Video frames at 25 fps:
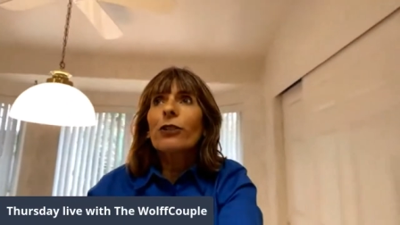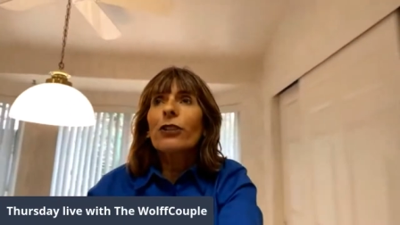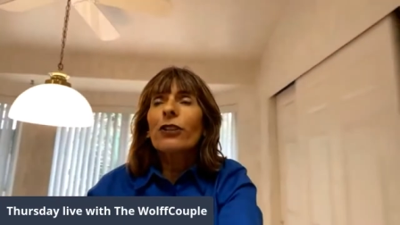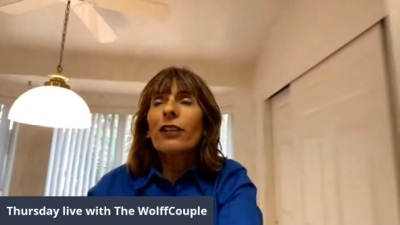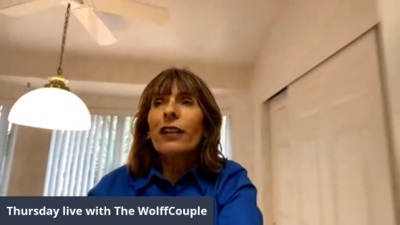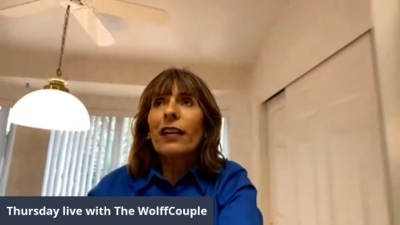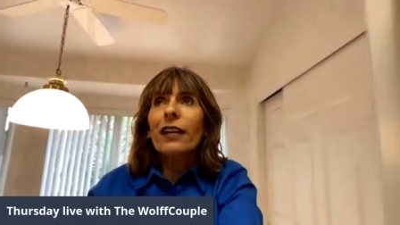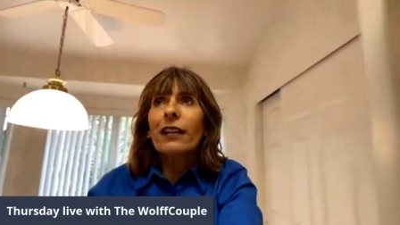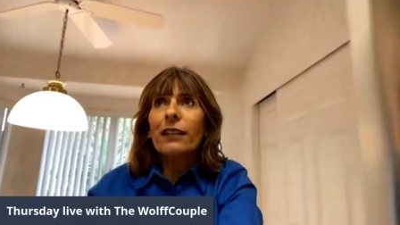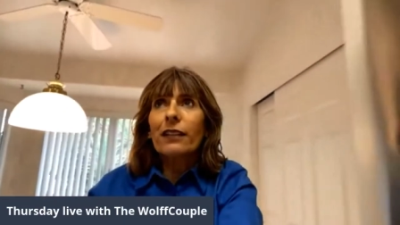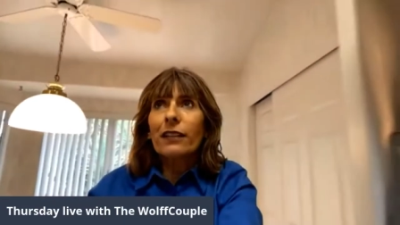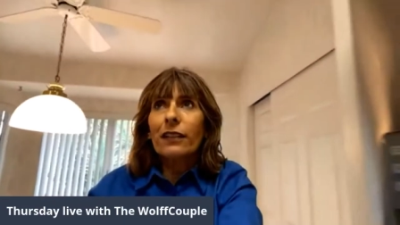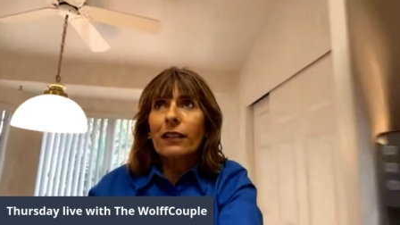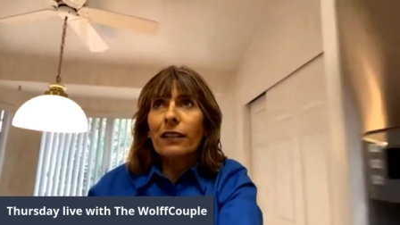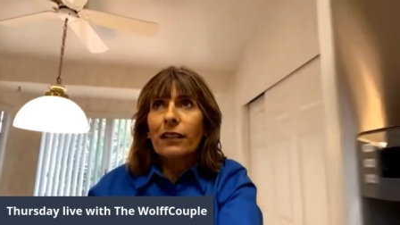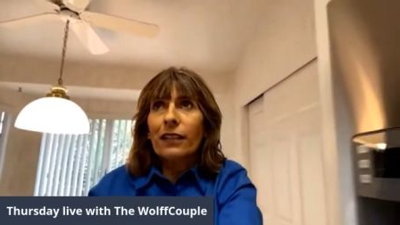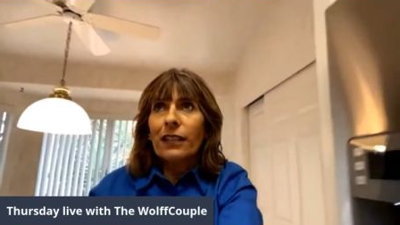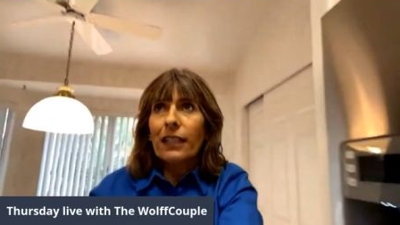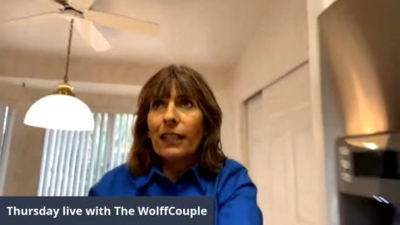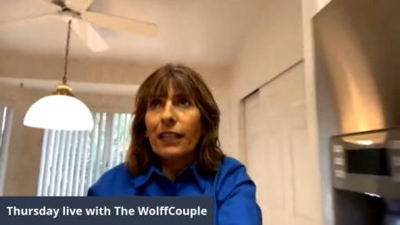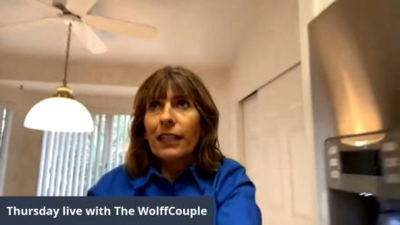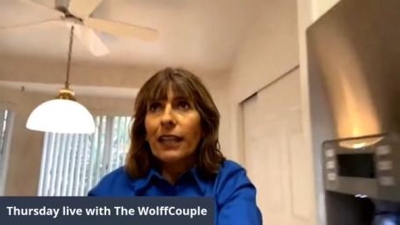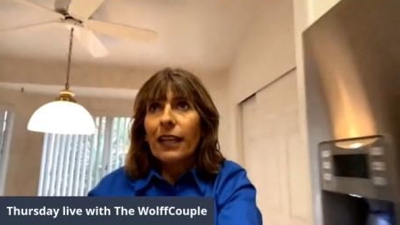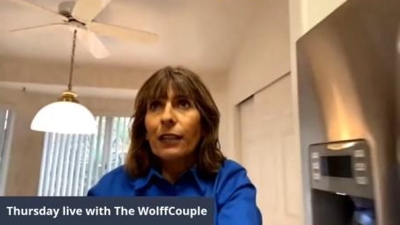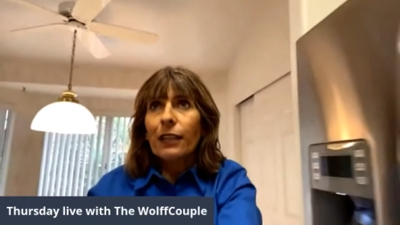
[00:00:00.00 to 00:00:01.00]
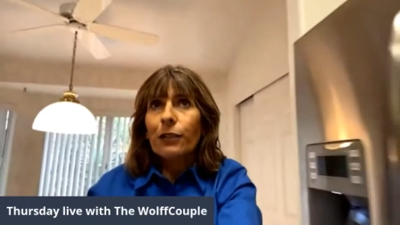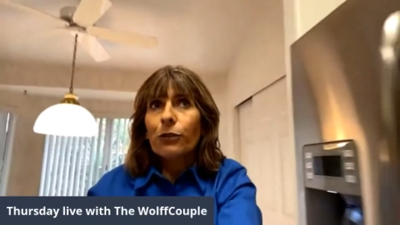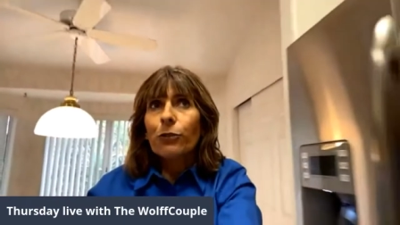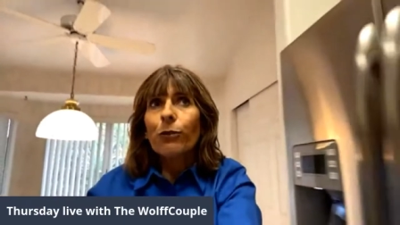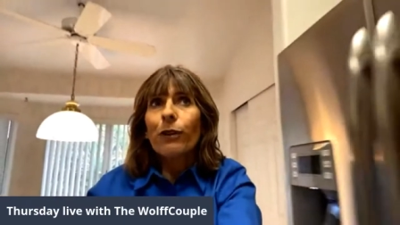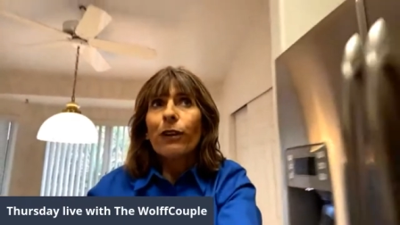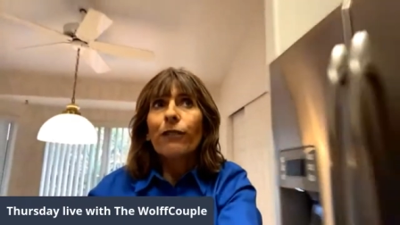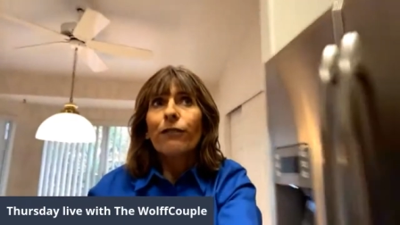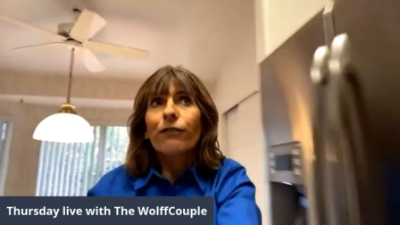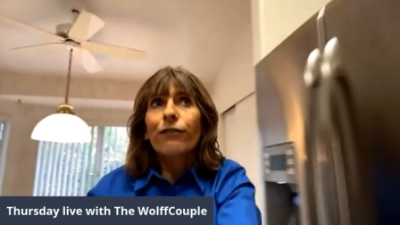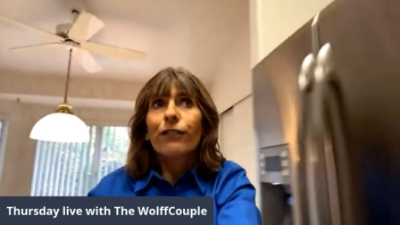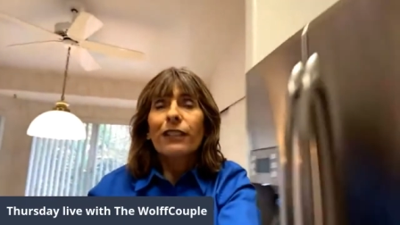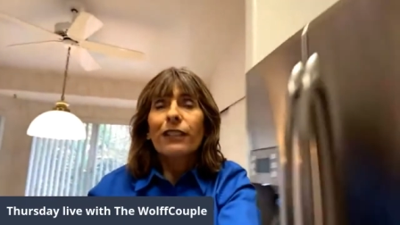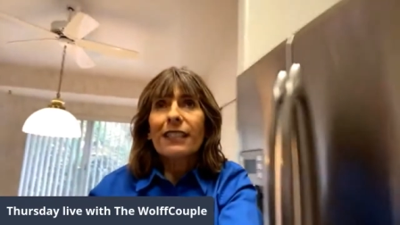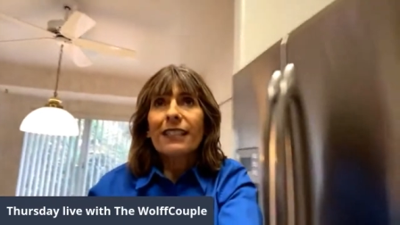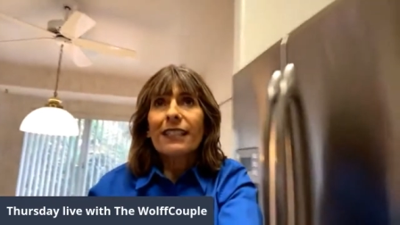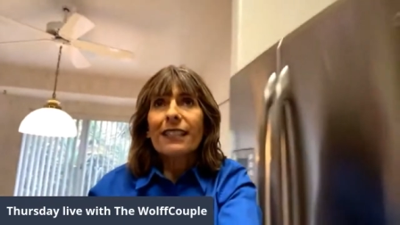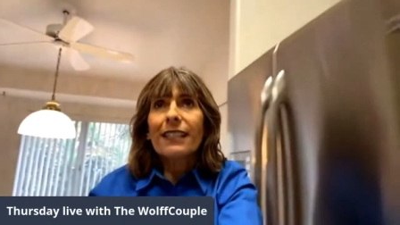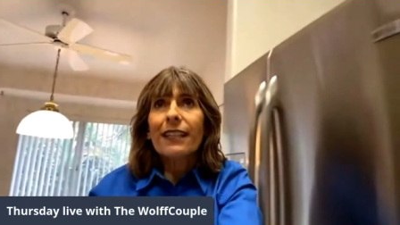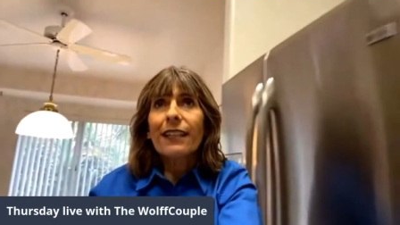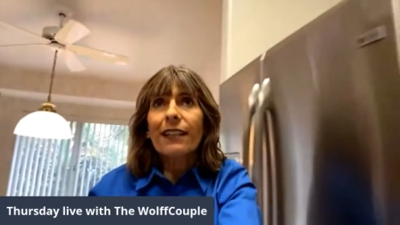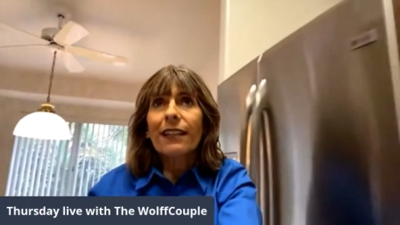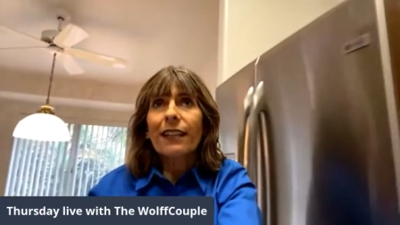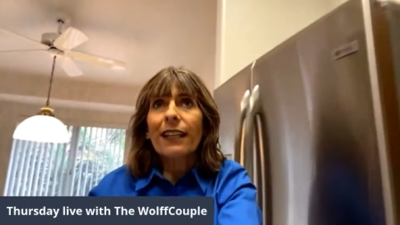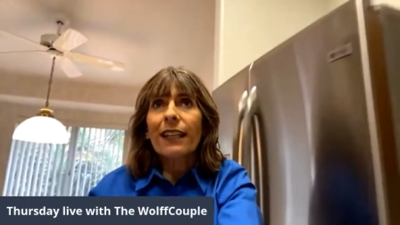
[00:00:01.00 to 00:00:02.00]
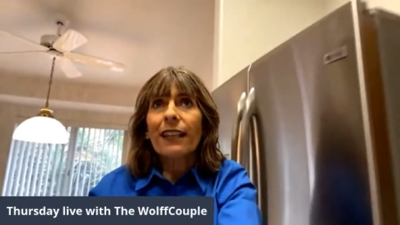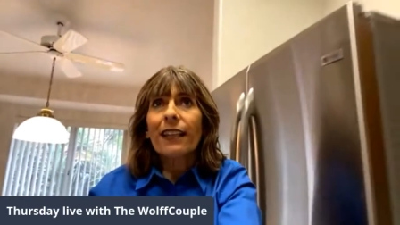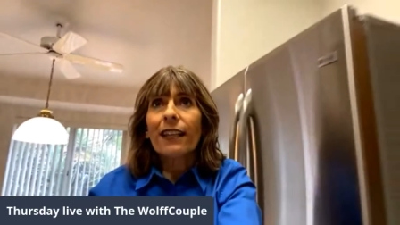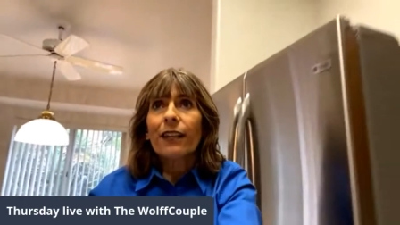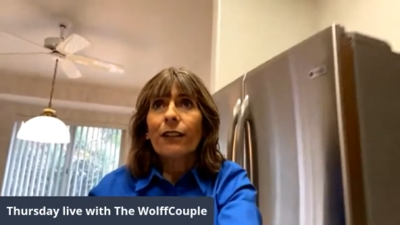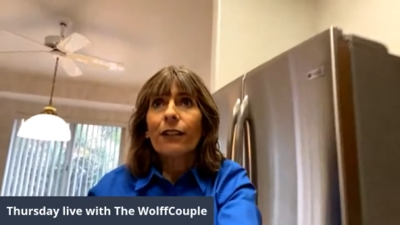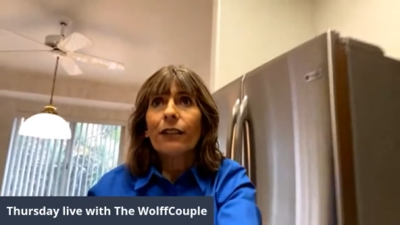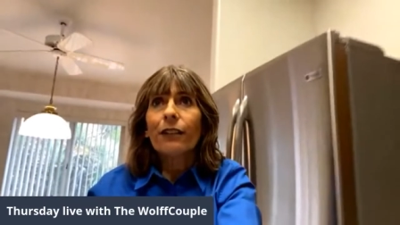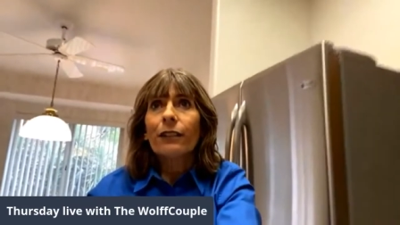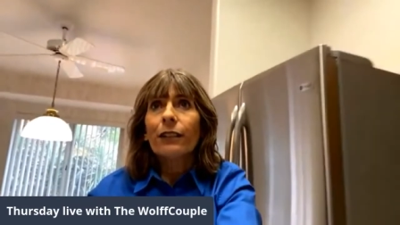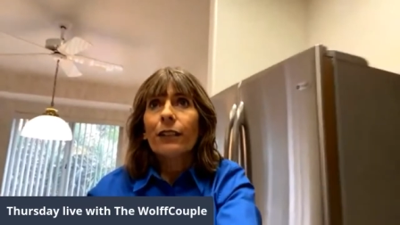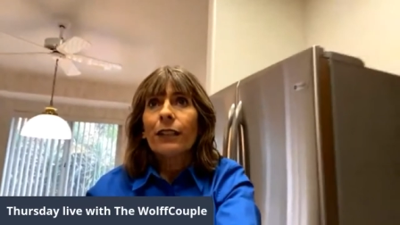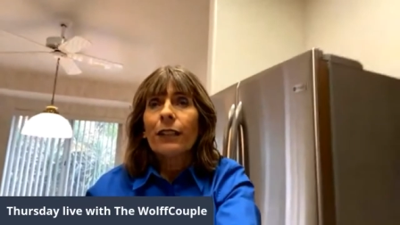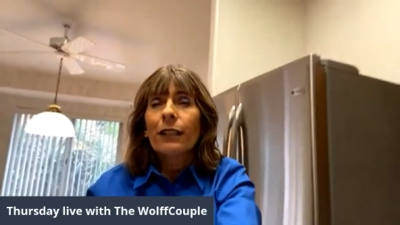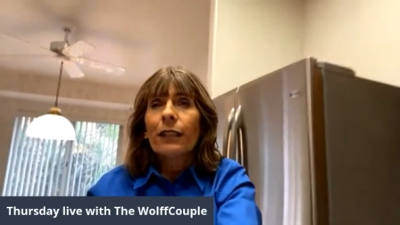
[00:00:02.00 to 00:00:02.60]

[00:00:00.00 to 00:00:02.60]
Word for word: you got the uh, 12 foot ceiling there.